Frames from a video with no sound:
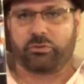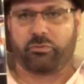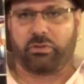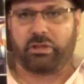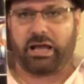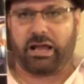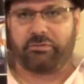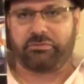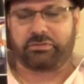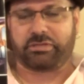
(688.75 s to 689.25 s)
of a
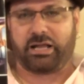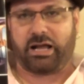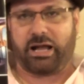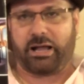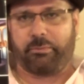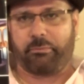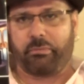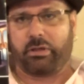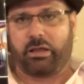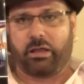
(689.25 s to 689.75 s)

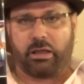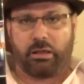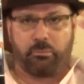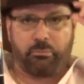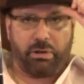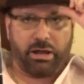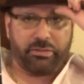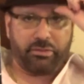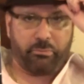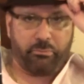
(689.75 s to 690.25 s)
Lifetime
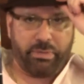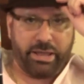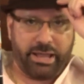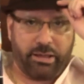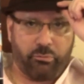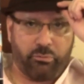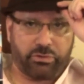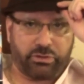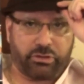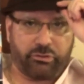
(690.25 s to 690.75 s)
by the
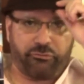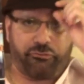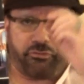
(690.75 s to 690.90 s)
man with the